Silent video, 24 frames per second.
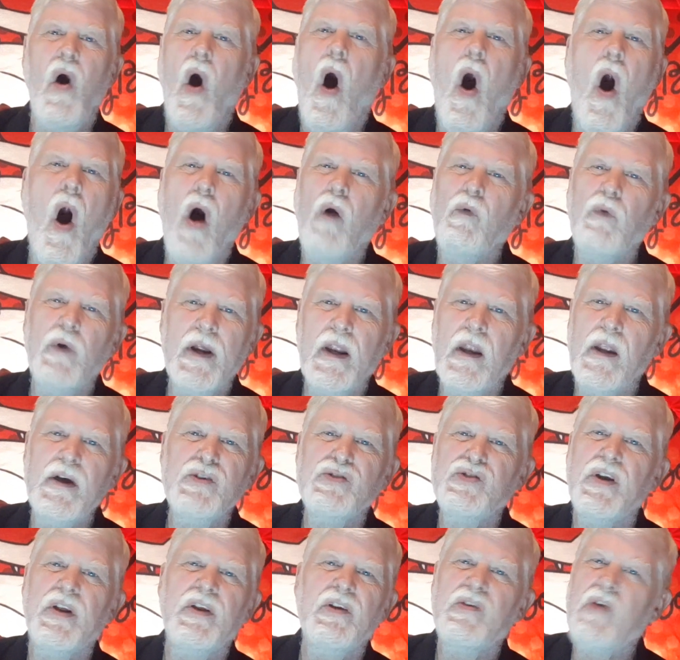all
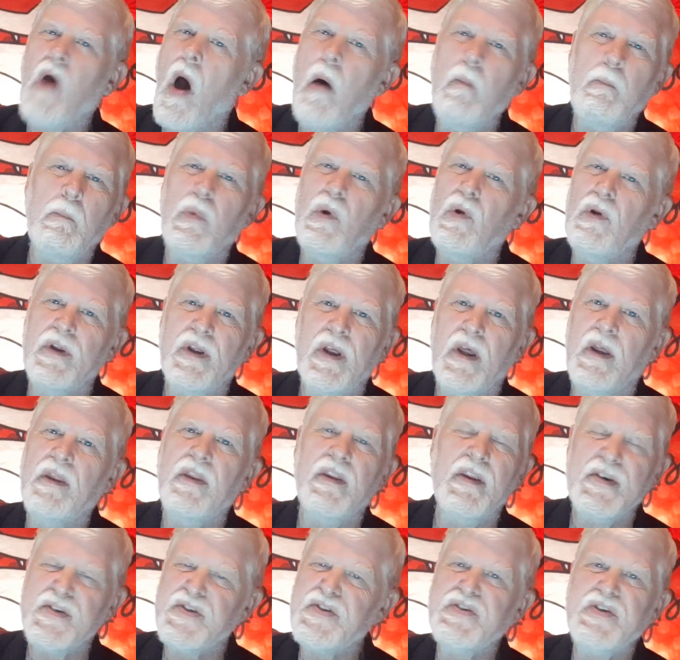religion tumbled
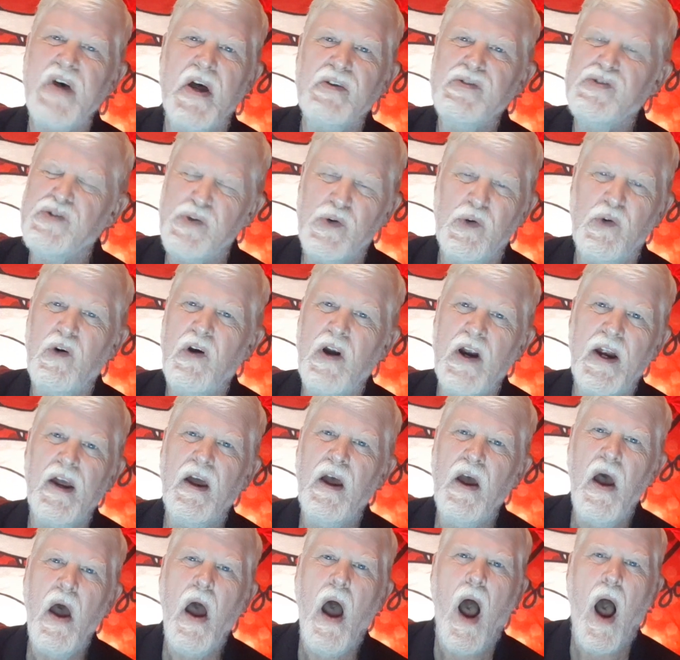in this century
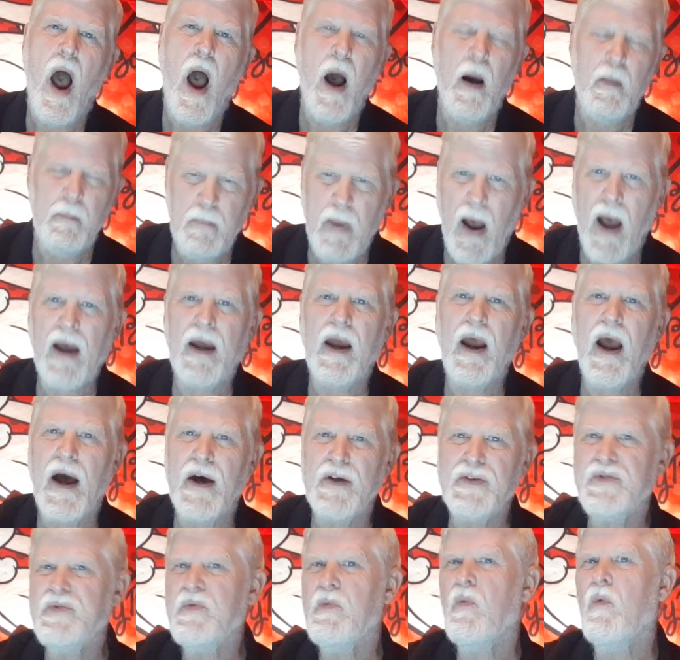uh, by
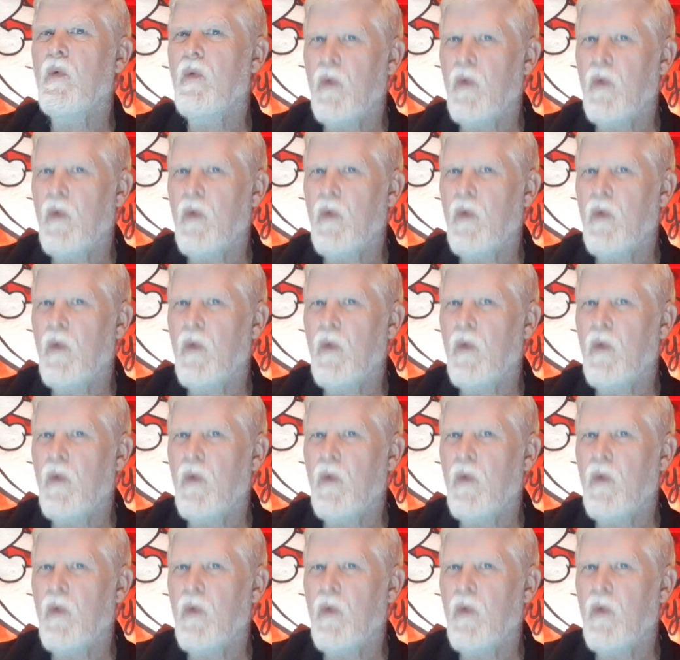God's